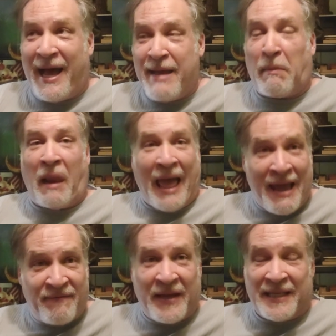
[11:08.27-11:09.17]
I am
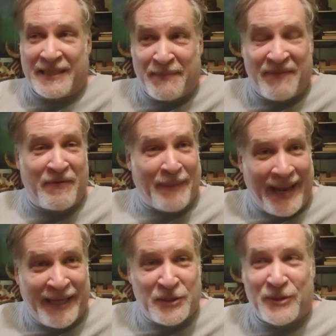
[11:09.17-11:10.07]
laughing as I'm giving my
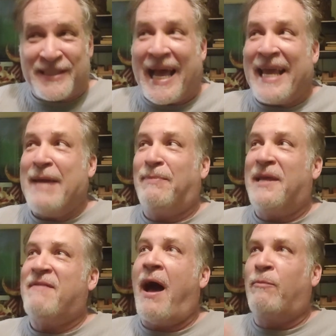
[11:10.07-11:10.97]
answers because I can't
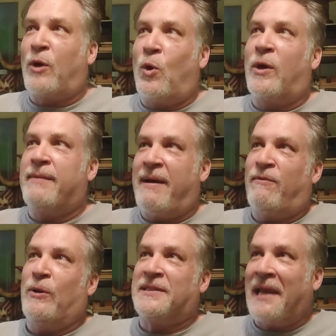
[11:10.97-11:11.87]
believe I'm recording my
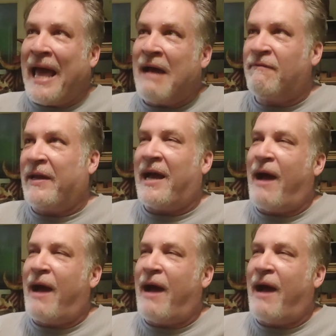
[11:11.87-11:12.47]
voice laughing.